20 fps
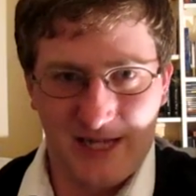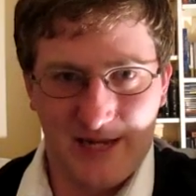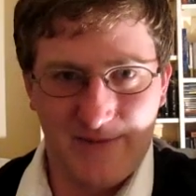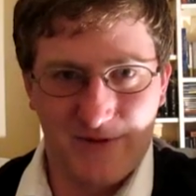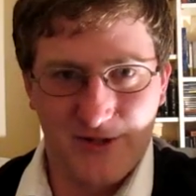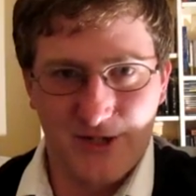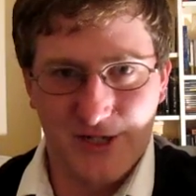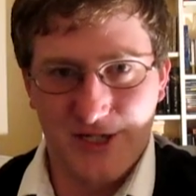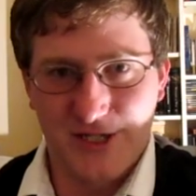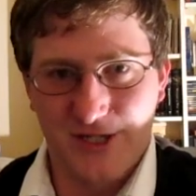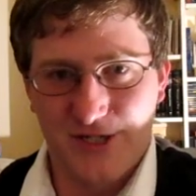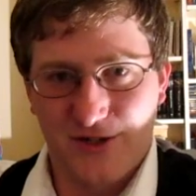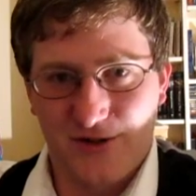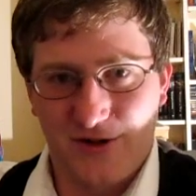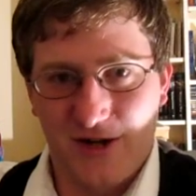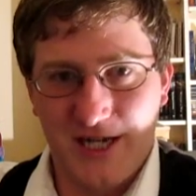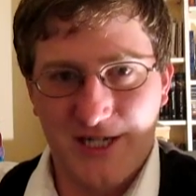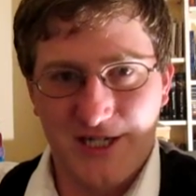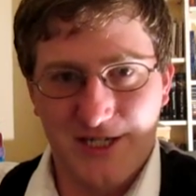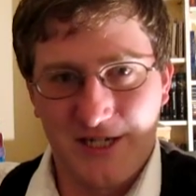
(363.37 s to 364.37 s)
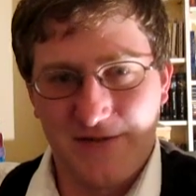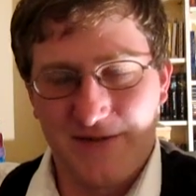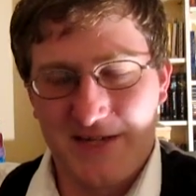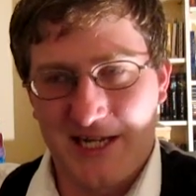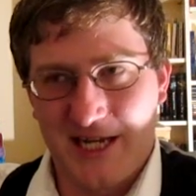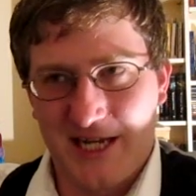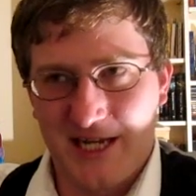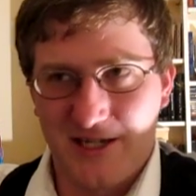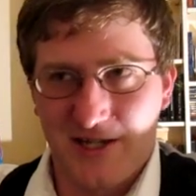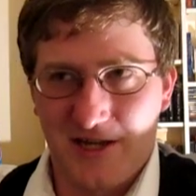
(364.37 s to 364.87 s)
same for Jesus Christ. Stephen
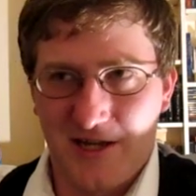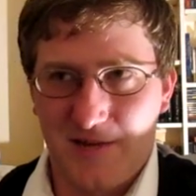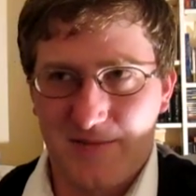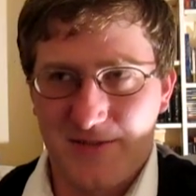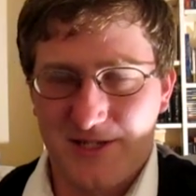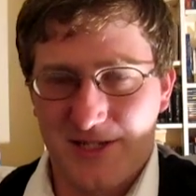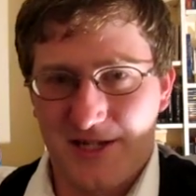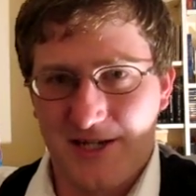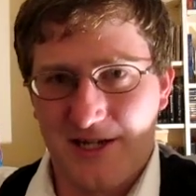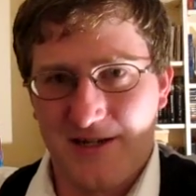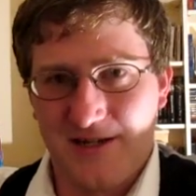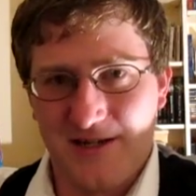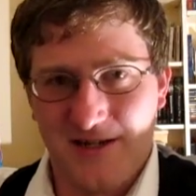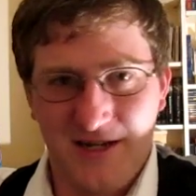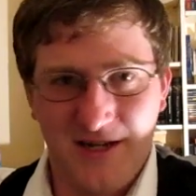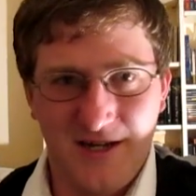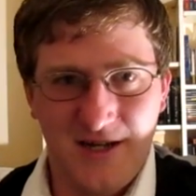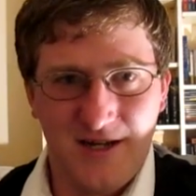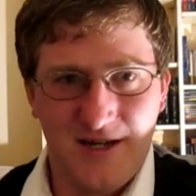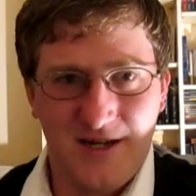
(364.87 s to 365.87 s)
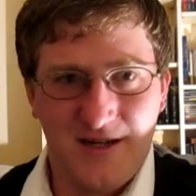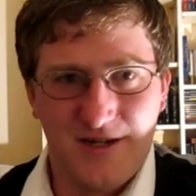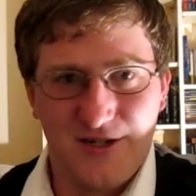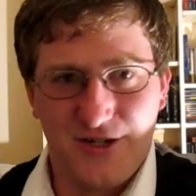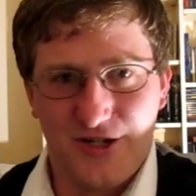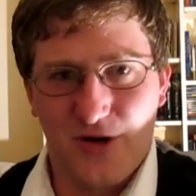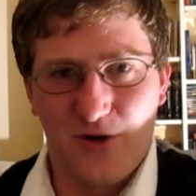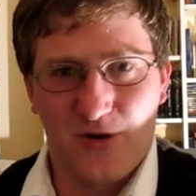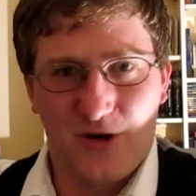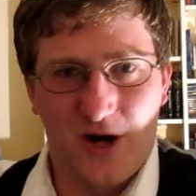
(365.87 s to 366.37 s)
King adopts
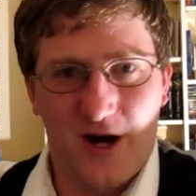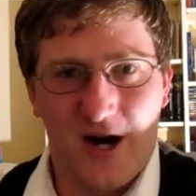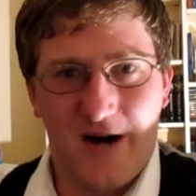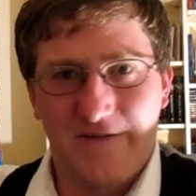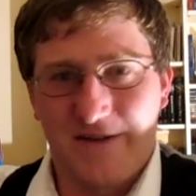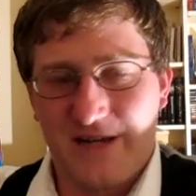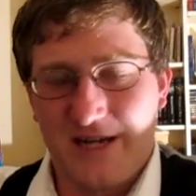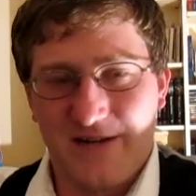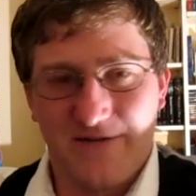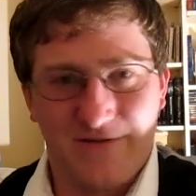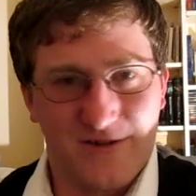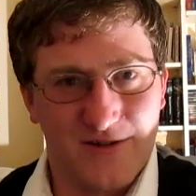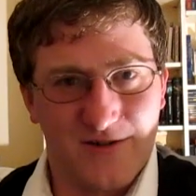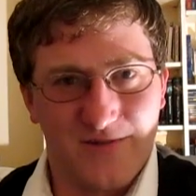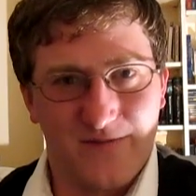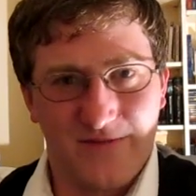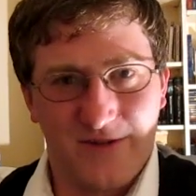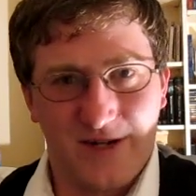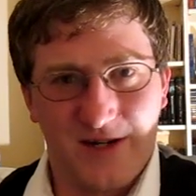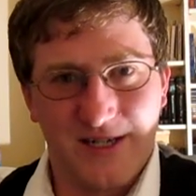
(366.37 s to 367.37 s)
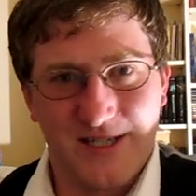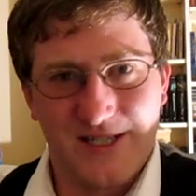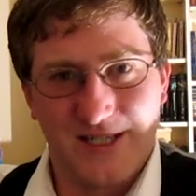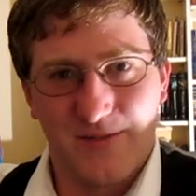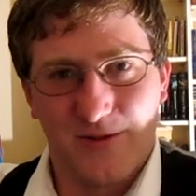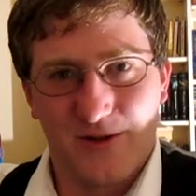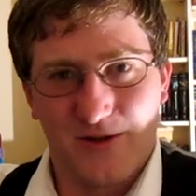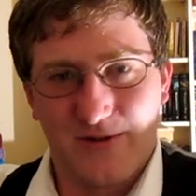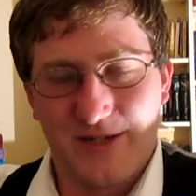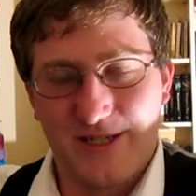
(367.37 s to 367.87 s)
Joe Coffey for very
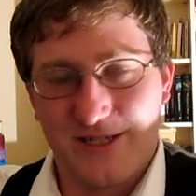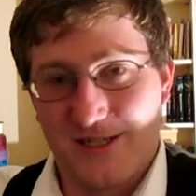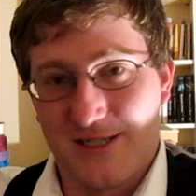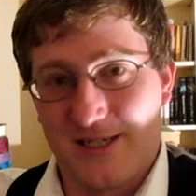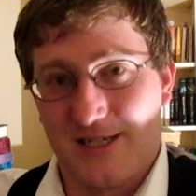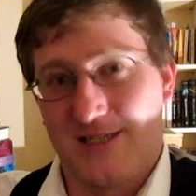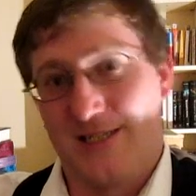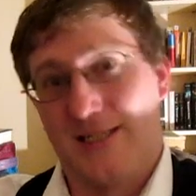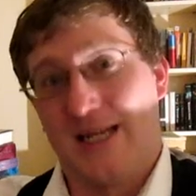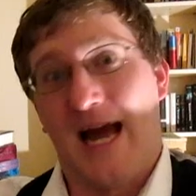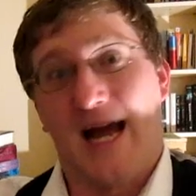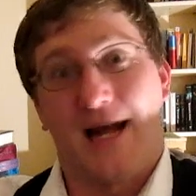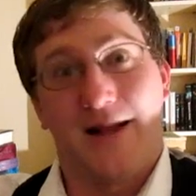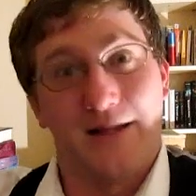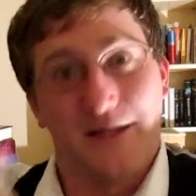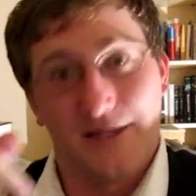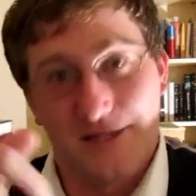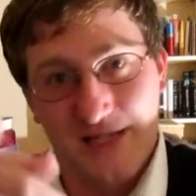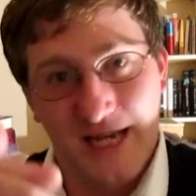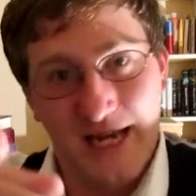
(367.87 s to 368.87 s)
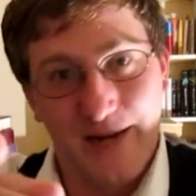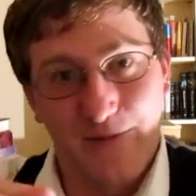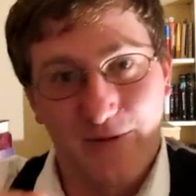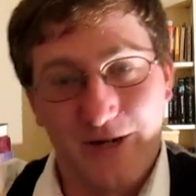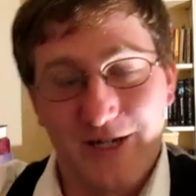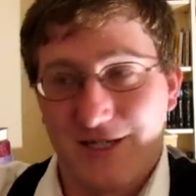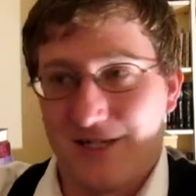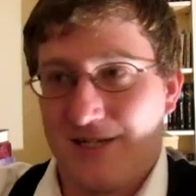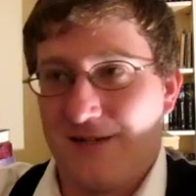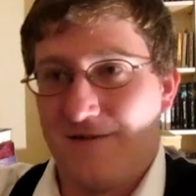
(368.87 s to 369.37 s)
similar reasons, exactly the same
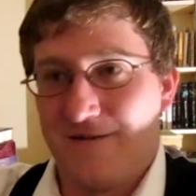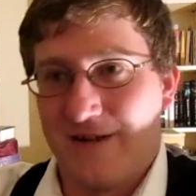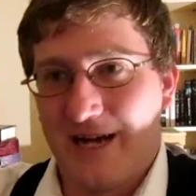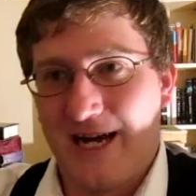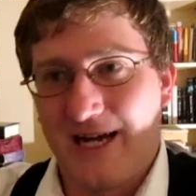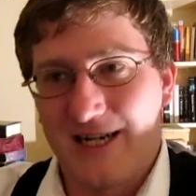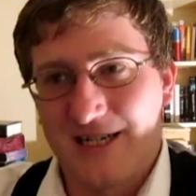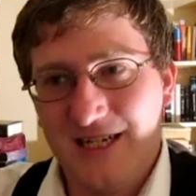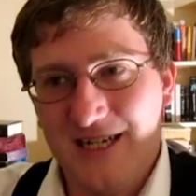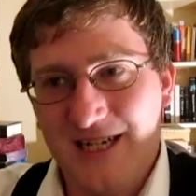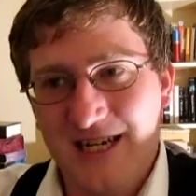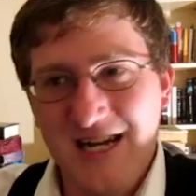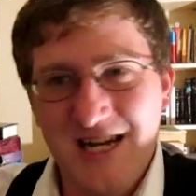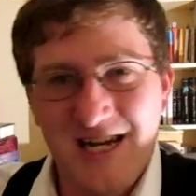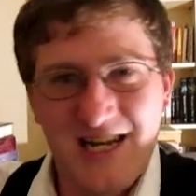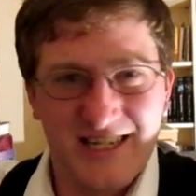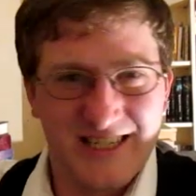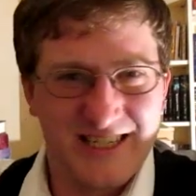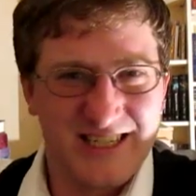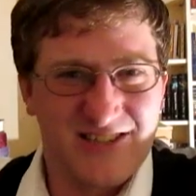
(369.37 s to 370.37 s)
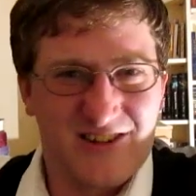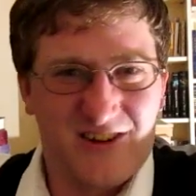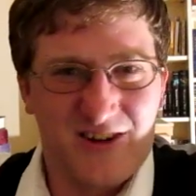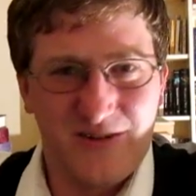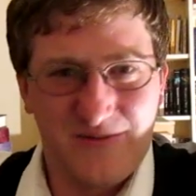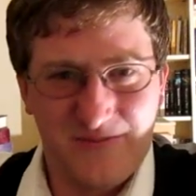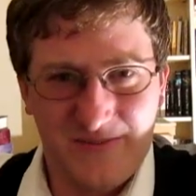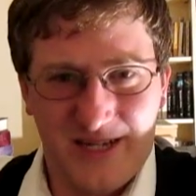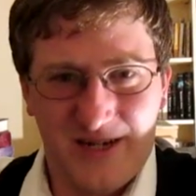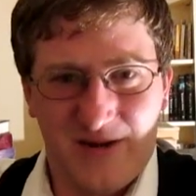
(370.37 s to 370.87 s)
reason, in fact. And
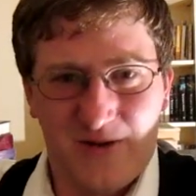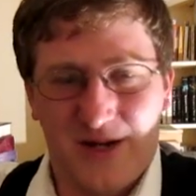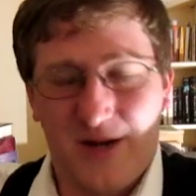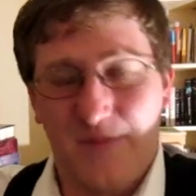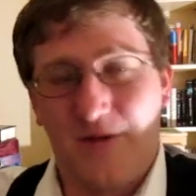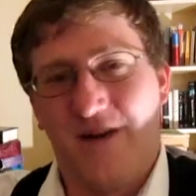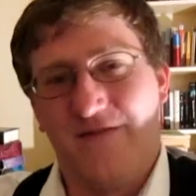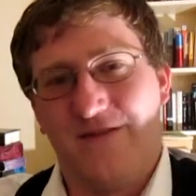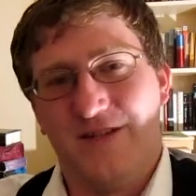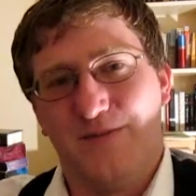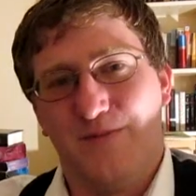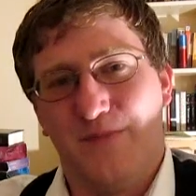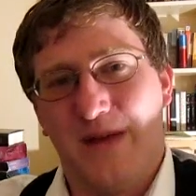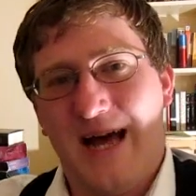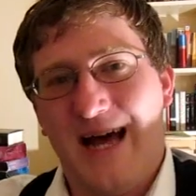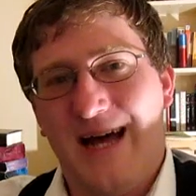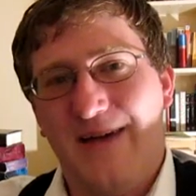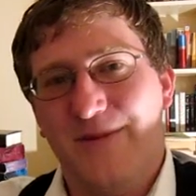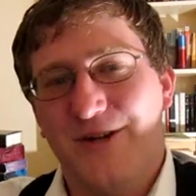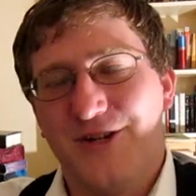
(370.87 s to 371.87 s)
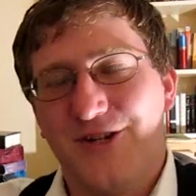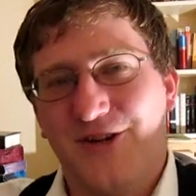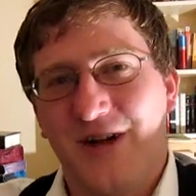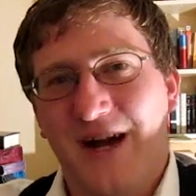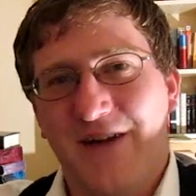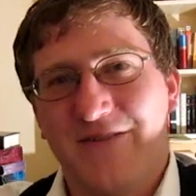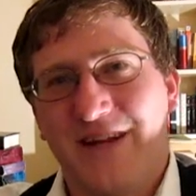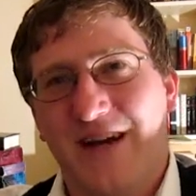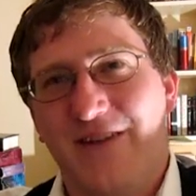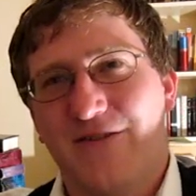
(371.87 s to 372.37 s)
they don't come off as bad, but you
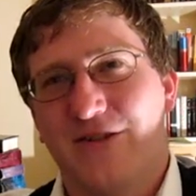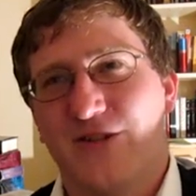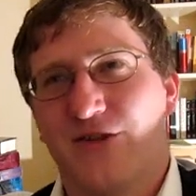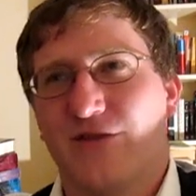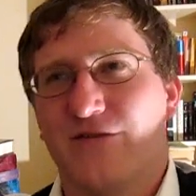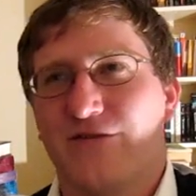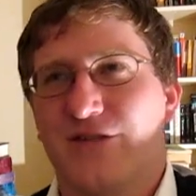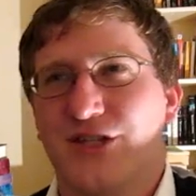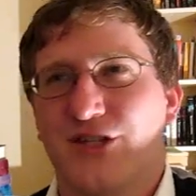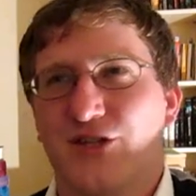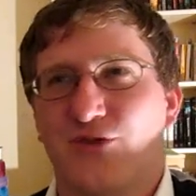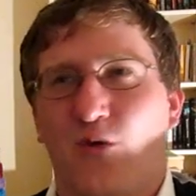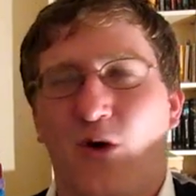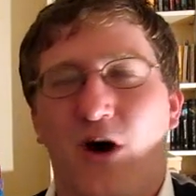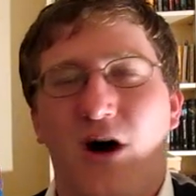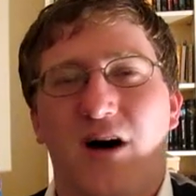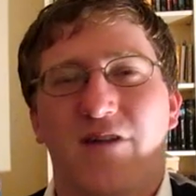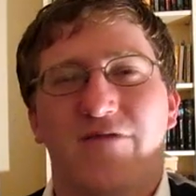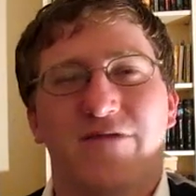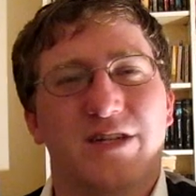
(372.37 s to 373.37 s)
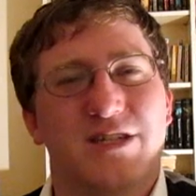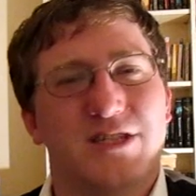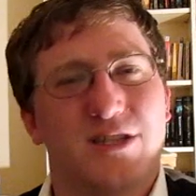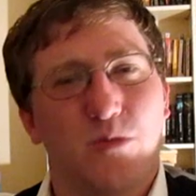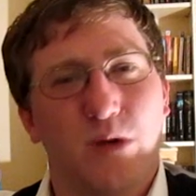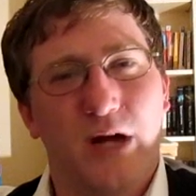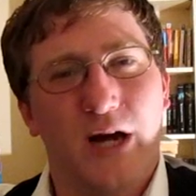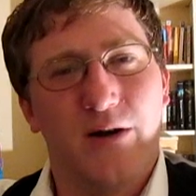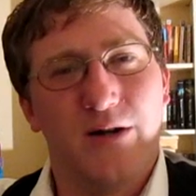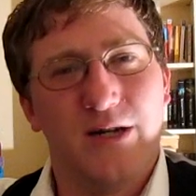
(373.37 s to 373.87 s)
have to have a sort of suaveness
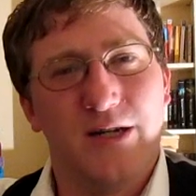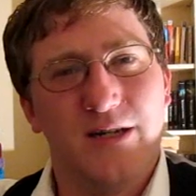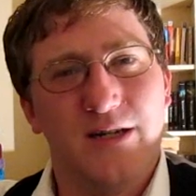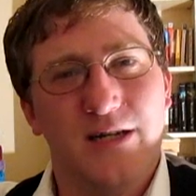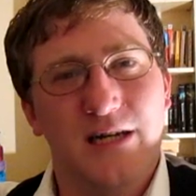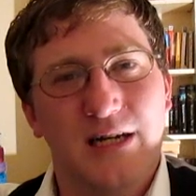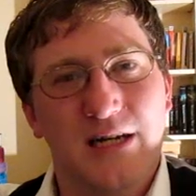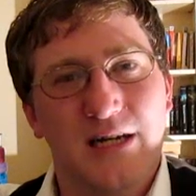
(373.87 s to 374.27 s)
about it.